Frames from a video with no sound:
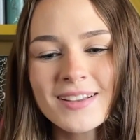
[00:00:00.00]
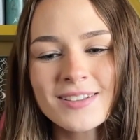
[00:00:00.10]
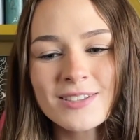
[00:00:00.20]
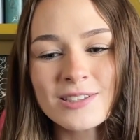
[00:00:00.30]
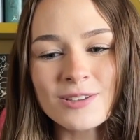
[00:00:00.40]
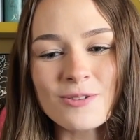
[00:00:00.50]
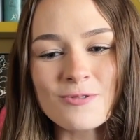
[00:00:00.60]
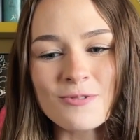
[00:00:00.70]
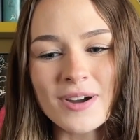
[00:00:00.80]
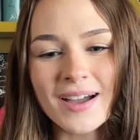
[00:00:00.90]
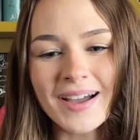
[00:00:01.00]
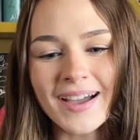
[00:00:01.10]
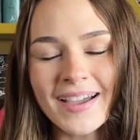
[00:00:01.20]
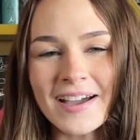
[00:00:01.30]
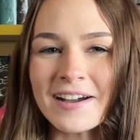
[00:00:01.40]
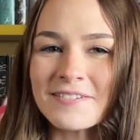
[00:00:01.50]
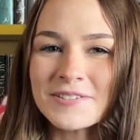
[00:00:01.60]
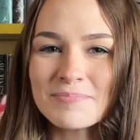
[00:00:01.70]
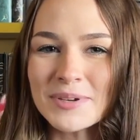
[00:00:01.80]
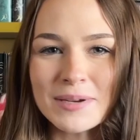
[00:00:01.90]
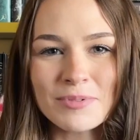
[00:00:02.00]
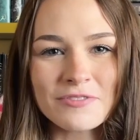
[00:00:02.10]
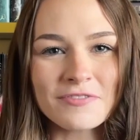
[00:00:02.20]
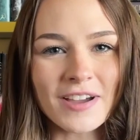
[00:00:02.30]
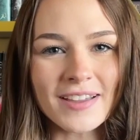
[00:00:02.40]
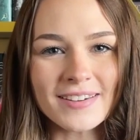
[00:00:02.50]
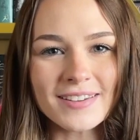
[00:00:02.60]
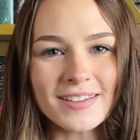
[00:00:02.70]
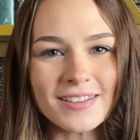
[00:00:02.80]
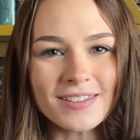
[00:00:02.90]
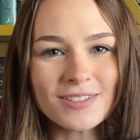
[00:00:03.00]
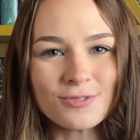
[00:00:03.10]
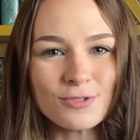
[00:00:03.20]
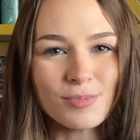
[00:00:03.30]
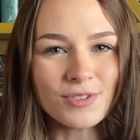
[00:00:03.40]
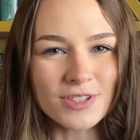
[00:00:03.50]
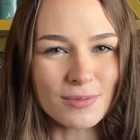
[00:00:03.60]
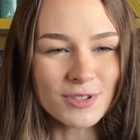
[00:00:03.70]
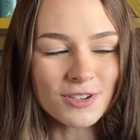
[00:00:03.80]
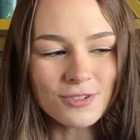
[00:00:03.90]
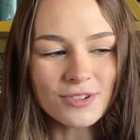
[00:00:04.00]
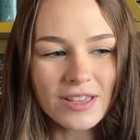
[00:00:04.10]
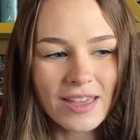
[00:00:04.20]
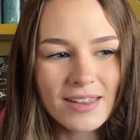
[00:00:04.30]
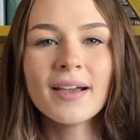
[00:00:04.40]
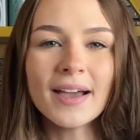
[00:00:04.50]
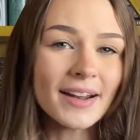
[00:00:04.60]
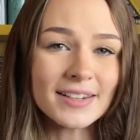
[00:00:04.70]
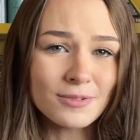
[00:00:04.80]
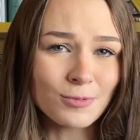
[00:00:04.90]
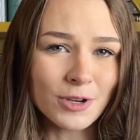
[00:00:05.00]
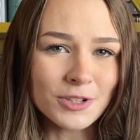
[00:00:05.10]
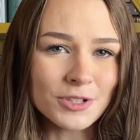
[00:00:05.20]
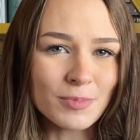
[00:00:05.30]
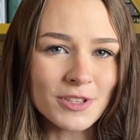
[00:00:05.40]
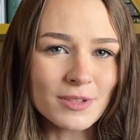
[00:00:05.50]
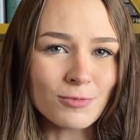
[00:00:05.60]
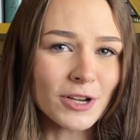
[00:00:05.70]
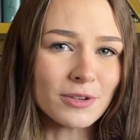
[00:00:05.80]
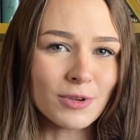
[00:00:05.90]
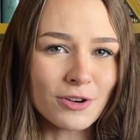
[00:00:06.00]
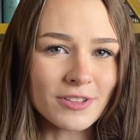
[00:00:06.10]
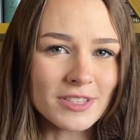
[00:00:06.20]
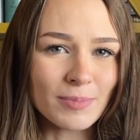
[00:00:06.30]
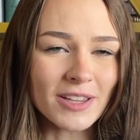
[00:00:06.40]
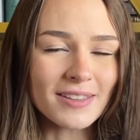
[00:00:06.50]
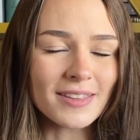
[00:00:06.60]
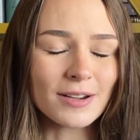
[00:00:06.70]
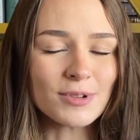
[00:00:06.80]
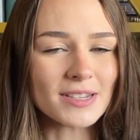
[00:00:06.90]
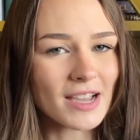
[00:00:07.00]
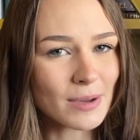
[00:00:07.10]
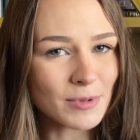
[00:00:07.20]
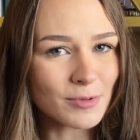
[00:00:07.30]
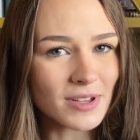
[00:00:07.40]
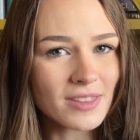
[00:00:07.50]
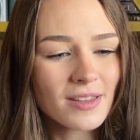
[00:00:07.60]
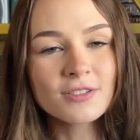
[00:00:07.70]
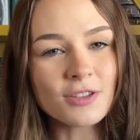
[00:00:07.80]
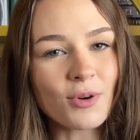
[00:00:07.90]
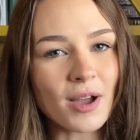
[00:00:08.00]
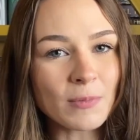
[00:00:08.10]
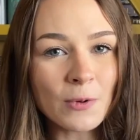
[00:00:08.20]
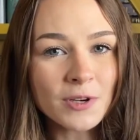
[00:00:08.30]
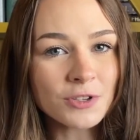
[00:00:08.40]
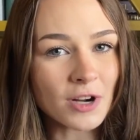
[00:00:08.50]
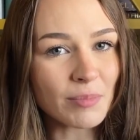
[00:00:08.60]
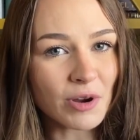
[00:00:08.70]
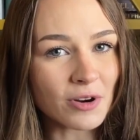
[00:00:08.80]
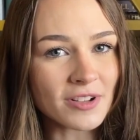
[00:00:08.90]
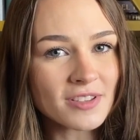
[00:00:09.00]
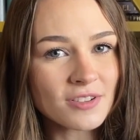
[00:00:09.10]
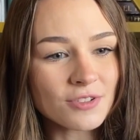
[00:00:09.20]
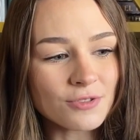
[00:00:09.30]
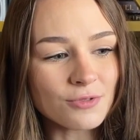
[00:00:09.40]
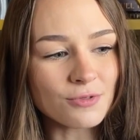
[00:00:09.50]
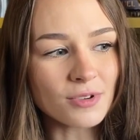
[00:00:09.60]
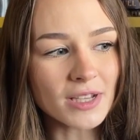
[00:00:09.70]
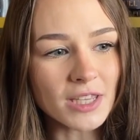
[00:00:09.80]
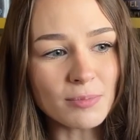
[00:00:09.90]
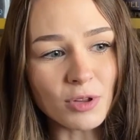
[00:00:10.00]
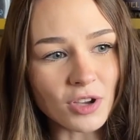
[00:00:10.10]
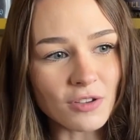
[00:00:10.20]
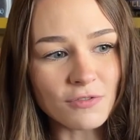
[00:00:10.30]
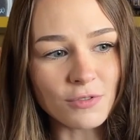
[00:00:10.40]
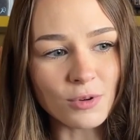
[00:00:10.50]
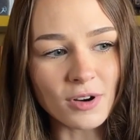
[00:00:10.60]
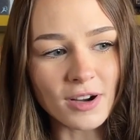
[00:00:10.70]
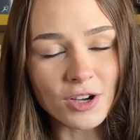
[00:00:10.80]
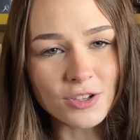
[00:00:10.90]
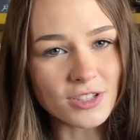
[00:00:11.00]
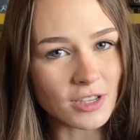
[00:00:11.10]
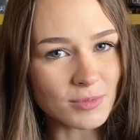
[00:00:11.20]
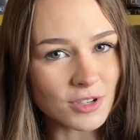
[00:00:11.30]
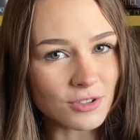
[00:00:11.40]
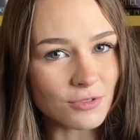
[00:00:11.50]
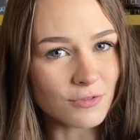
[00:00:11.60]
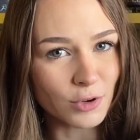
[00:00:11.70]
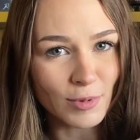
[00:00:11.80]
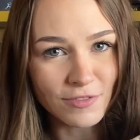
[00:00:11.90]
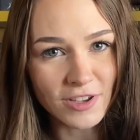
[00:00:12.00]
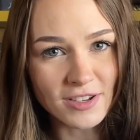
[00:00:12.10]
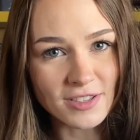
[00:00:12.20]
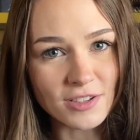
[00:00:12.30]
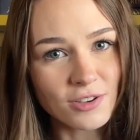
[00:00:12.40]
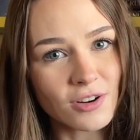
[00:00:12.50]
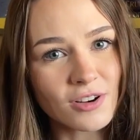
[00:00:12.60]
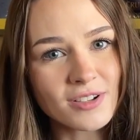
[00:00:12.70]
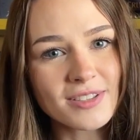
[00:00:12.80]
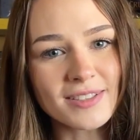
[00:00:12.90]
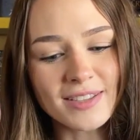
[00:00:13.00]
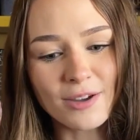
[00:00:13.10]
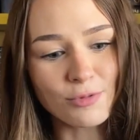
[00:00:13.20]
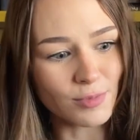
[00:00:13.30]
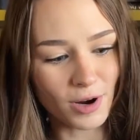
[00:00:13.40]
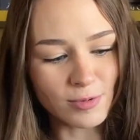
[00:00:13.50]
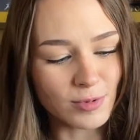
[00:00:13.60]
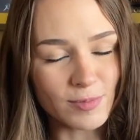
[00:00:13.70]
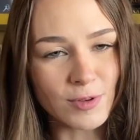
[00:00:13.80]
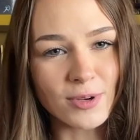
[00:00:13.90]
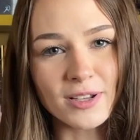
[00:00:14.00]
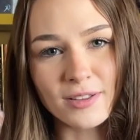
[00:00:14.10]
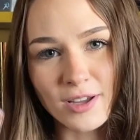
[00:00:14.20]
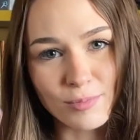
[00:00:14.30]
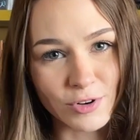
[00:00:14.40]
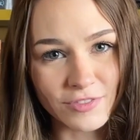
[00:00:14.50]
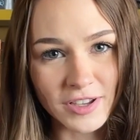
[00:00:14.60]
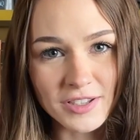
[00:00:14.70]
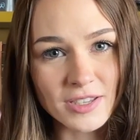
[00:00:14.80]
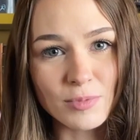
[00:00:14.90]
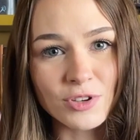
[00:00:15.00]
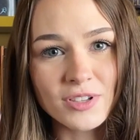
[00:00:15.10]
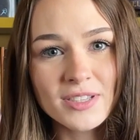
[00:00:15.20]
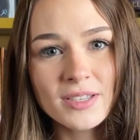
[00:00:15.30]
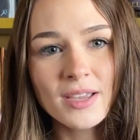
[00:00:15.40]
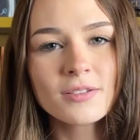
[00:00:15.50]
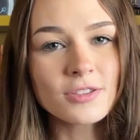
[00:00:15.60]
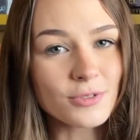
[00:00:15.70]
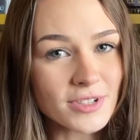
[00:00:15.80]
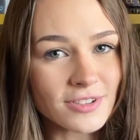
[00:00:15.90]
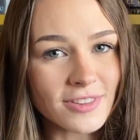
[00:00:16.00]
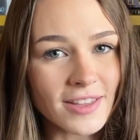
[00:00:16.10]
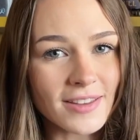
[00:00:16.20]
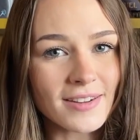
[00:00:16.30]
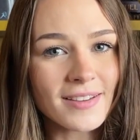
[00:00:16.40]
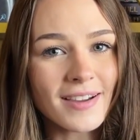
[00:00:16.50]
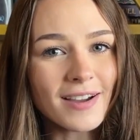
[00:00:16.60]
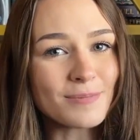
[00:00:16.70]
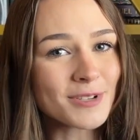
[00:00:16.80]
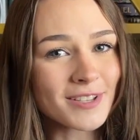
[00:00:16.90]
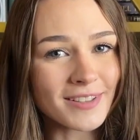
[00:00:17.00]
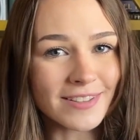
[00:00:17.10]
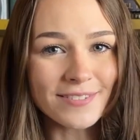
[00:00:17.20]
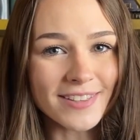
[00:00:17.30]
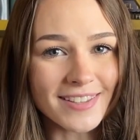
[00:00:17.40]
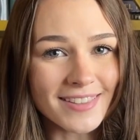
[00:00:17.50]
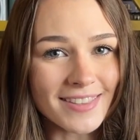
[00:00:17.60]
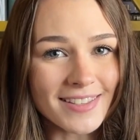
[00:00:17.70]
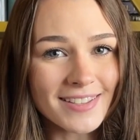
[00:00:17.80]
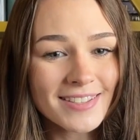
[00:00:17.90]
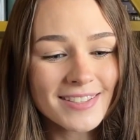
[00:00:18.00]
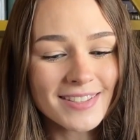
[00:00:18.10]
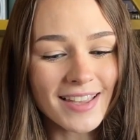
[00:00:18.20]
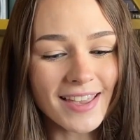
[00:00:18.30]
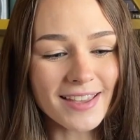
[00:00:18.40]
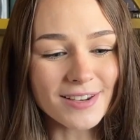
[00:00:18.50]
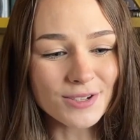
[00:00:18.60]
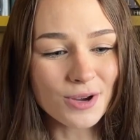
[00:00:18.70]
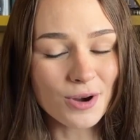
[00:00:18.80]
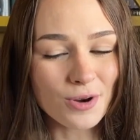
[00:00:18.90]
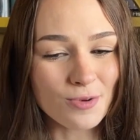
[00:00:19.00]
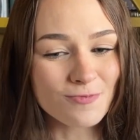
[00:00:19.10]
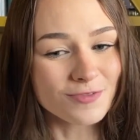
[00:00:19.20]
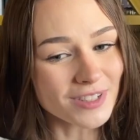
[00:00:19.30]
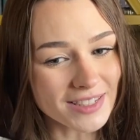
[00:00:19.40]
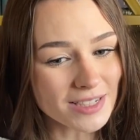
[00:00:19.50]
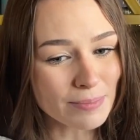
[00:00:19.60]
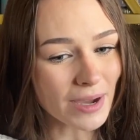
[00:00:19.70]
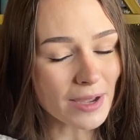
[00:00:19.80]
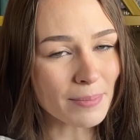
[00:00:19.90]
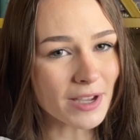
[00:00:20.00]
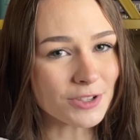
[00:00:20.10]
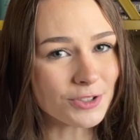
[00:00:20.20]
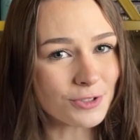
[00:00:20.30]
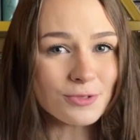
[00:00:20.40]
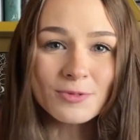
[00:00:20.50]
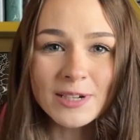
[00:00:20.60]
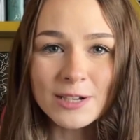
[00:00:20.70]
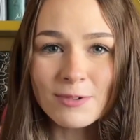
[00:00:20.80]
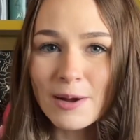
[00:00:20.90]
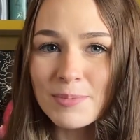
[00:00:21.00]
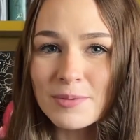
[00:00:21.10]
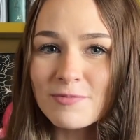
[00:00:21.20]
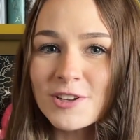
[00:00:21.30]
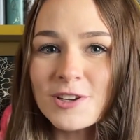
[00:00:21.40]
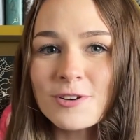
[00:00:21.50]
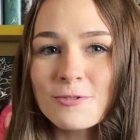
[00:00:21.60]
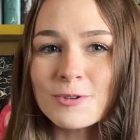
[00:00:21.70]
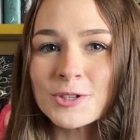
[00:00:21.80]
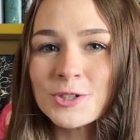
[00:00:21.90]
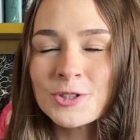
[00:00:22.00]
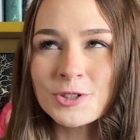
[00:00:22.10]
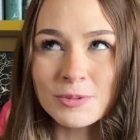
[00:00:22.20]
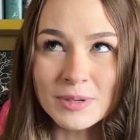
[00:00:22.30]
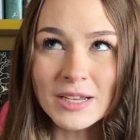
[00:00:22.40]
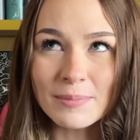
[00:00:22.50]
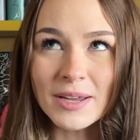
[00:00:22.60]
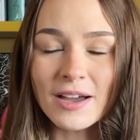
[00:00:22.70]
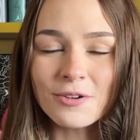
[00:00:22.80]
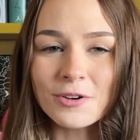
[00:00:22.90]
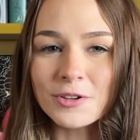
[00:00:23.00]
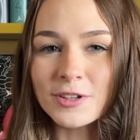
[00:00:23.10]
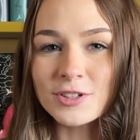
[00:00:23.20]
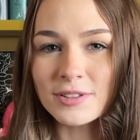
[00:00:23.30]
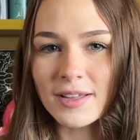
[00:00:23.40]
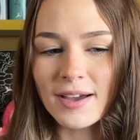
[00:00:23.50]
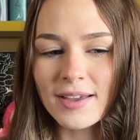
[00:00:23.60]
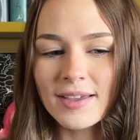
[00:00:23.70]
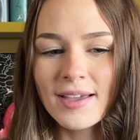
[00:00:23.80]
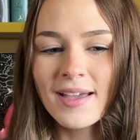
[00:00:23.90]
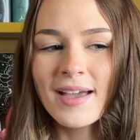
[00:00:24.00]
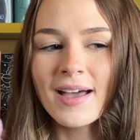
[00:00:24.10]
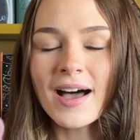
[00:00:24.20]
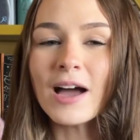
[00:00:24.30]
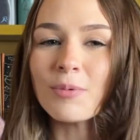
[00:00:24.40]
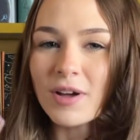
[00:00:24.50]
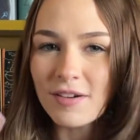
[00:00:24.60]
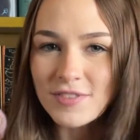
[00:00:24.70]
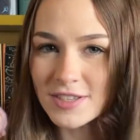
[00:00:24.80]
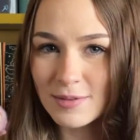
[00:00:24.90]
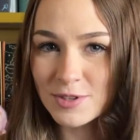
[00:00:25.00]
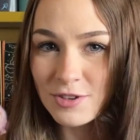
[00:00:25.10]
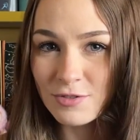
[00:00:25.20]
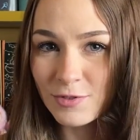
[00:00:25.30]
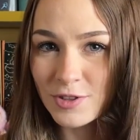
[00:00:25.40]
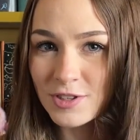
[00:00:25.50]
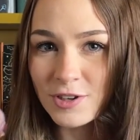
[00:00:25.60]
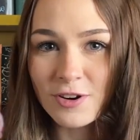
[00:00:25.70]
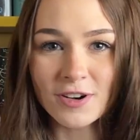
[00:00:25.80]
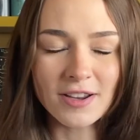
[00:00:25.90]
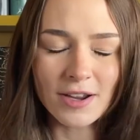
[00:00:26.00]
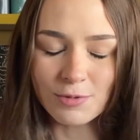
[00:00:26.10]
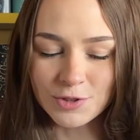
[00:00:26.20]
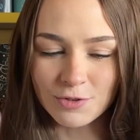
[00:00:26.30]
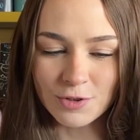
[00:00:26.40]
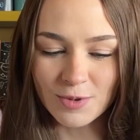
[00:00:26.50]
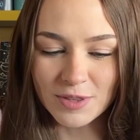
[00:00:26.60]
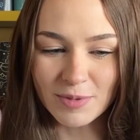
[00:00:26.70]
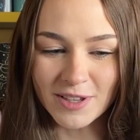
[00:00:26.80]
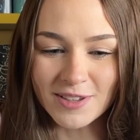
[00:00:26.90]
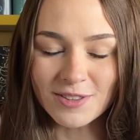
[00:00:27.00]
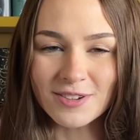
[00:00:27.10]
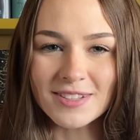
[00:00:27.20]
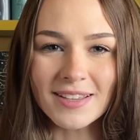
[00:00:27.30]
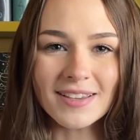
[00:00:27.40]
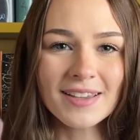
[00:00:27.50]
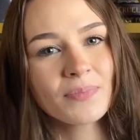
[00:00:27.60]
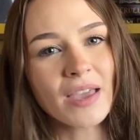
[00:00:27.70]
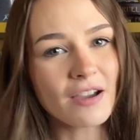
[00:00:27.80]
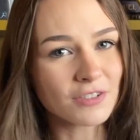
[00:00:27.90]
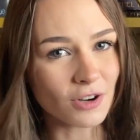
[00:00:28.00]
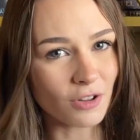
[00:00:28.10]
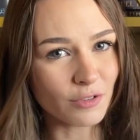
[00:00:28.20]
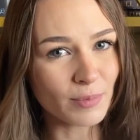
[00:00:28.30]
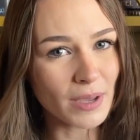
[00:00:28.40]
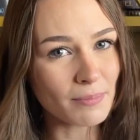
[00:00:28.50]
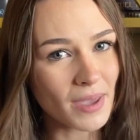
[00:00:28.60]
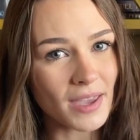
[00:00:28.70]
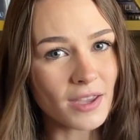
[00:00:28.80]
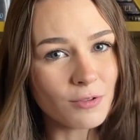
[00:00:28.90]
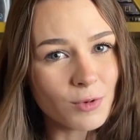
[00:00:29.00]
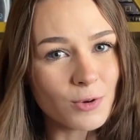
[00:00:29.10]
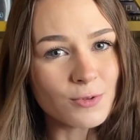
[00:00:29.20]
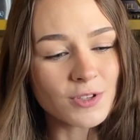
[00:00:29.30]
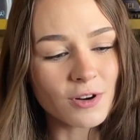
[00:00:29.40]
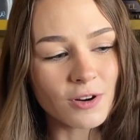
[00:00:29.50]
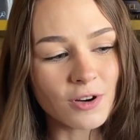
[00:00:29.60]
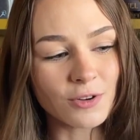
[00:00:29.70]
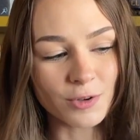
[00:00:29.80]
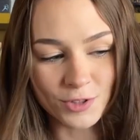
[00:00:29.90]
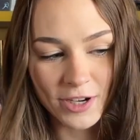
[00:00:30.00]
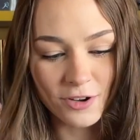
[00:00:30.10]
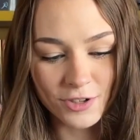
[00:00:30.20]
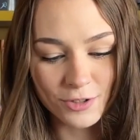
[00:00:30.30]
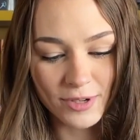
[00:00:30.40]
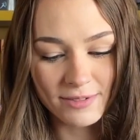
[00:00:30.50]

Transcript: So I haven't been able to find a suitable substitute yet, and I didn't want to just put some random yarn on this blanket that I wasn't happy with. So I'm going to try my hardest to keep looking for a good substitute for my fantasy yarn, since I will probably be reading a lot more fantasy books. So until then, I'm just gonna leave it like this, and hopefully by my June reading wrap-up video, which should be coming out early July, I will have the substitute for this yarn and I will show you what the blanket looks like after all of my May rows are crocheted onto it.